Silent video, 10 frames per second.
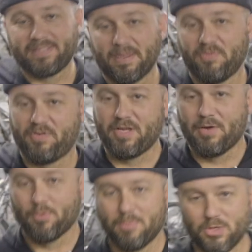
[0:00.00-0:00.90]
the time of
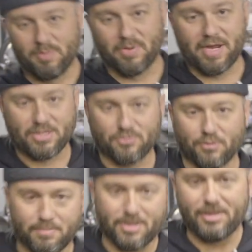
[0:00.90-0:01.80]
video where most people ask
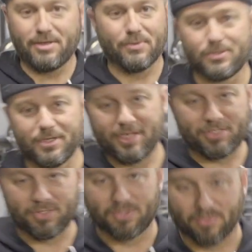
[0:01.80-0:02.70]
for money or
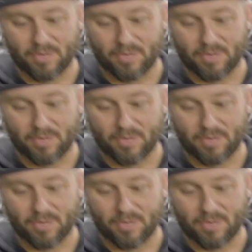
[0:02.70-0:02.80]
donations or